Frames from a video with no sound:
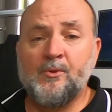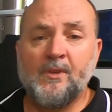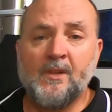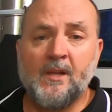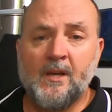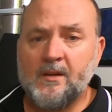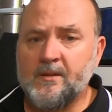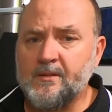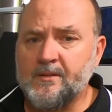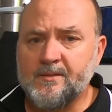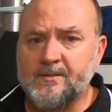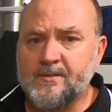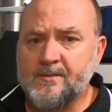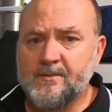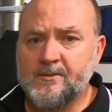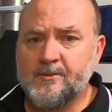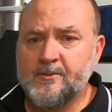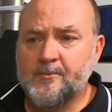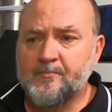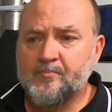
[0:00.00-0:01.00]
of
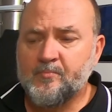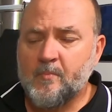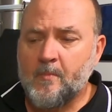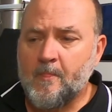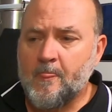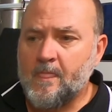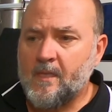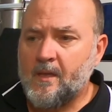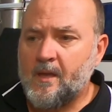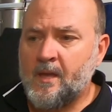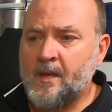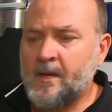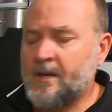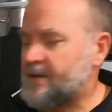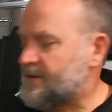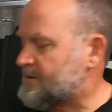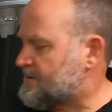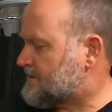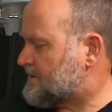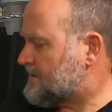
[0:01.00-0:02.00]
lagers.
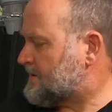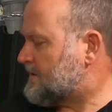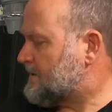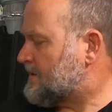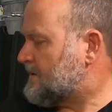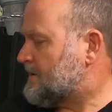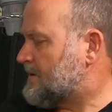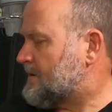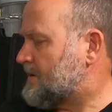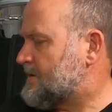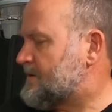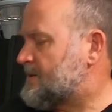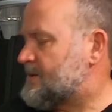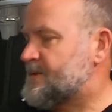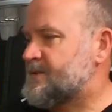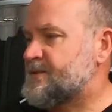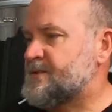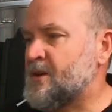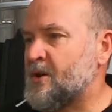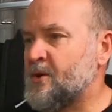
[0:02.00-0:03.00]
And
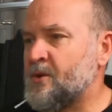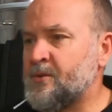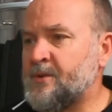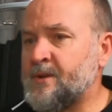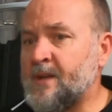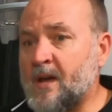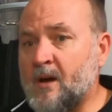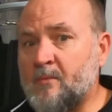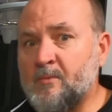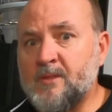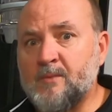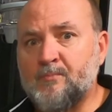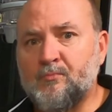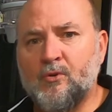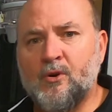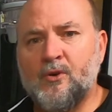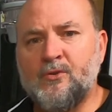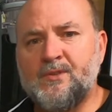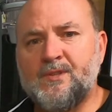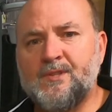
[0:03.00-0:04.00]
so now I'm in the
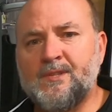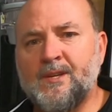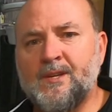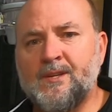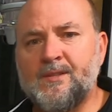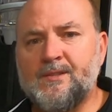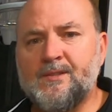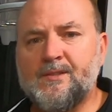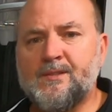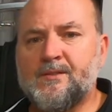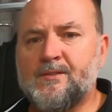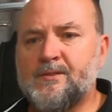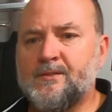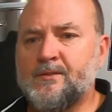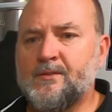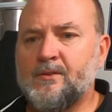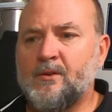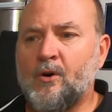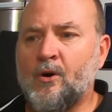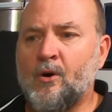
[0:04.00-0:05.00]
process
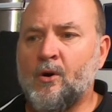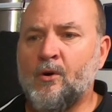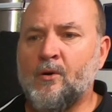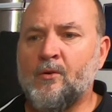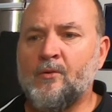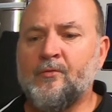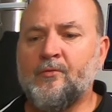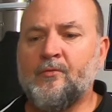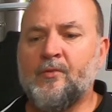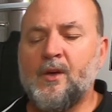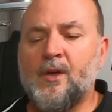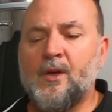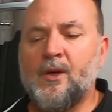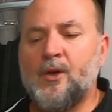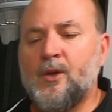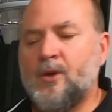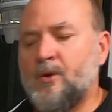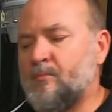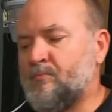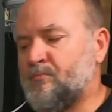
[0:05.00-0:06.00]
of
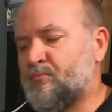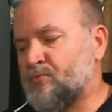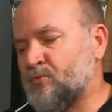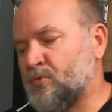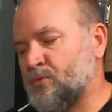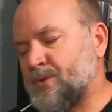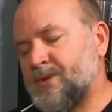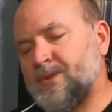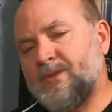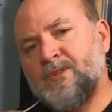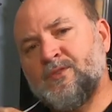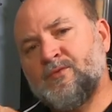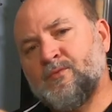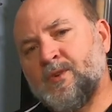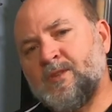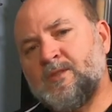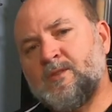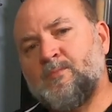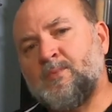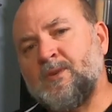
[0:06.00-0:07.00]
brewing these
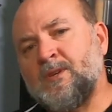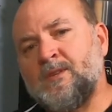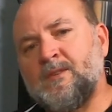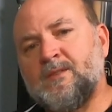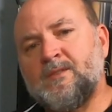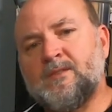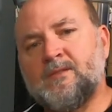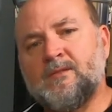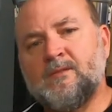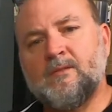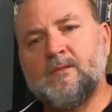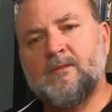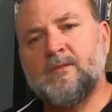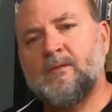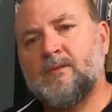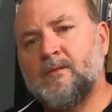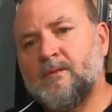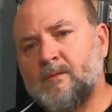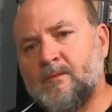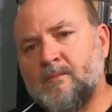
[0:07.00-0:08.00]
recipes,
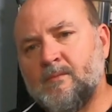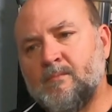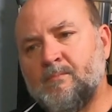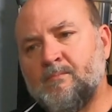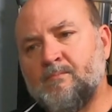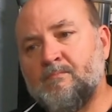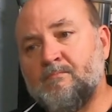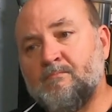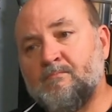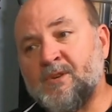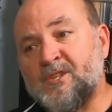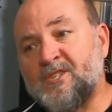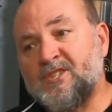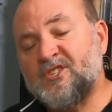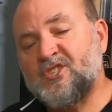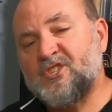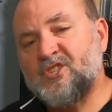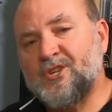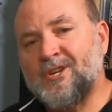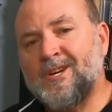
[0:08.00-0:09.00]
but
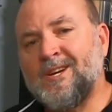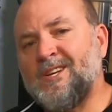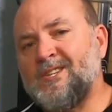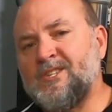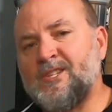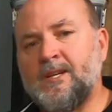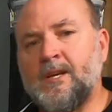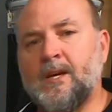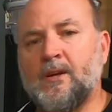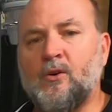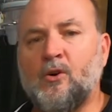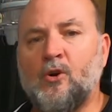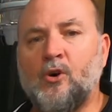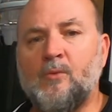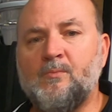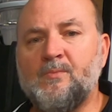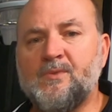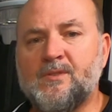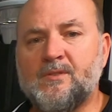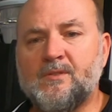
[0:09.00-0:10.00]
just changing out
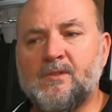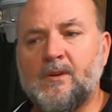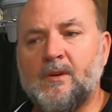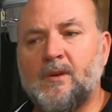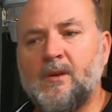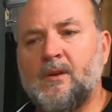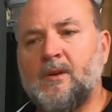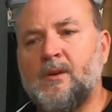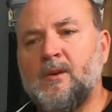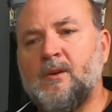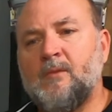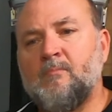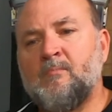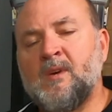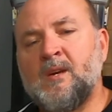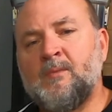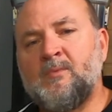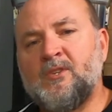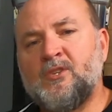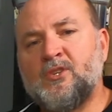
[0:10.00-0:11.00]
hops,
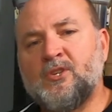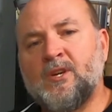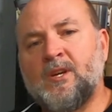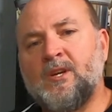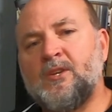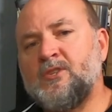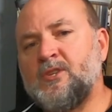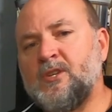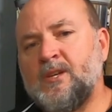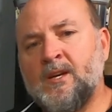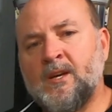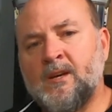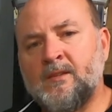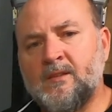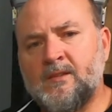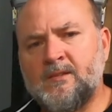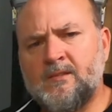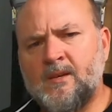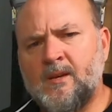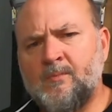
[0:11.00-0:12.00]
maybe changing out
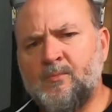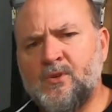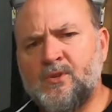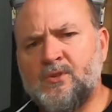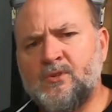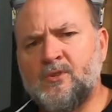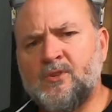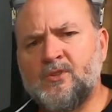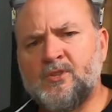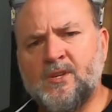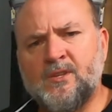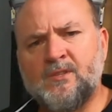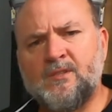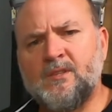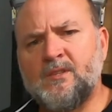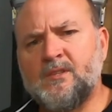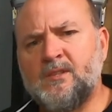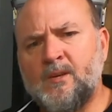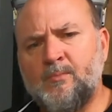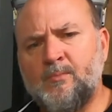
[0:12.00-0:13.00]
the temperature, adjusting